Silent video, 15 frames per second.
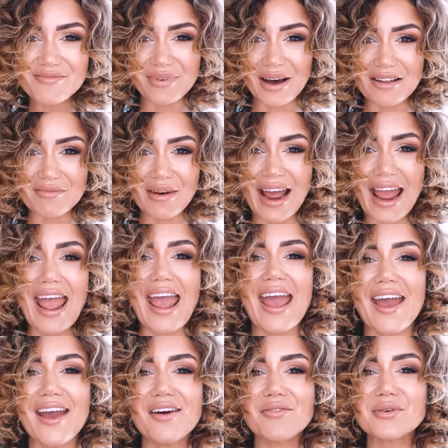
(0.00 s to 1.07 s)
But my
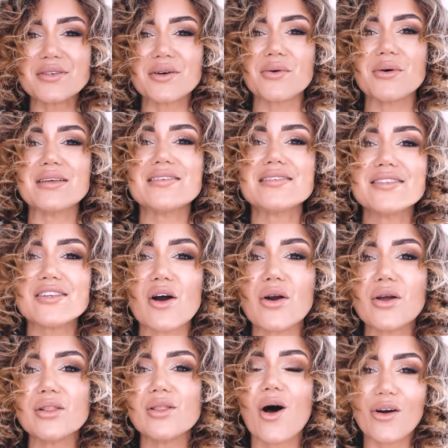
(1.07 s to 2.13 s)
hair was always
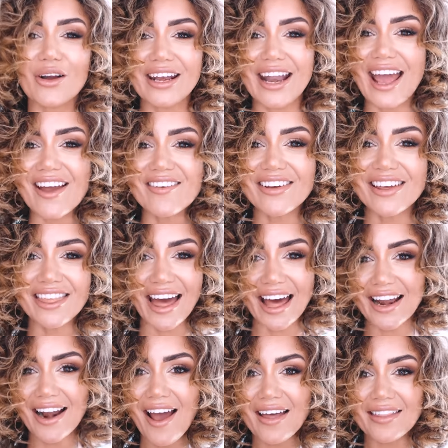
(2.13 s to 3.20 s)
so long and heavy
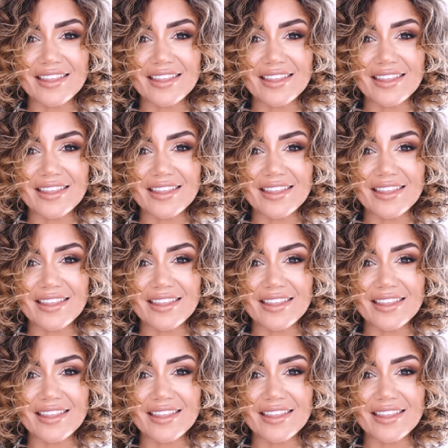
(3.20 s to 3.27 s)
that